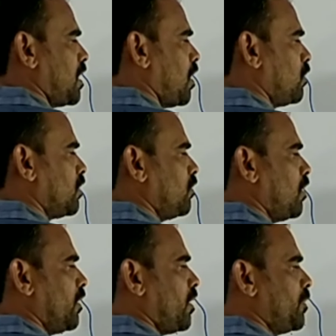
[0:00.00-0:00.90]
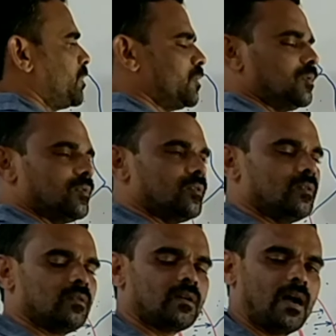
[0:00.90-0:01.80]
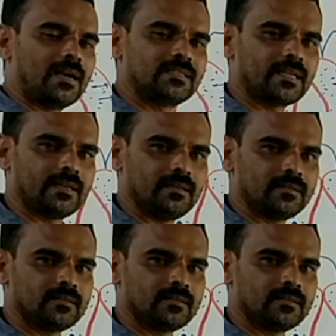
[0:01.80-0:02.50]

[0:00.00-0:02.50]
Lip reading: outer wall of guard cell,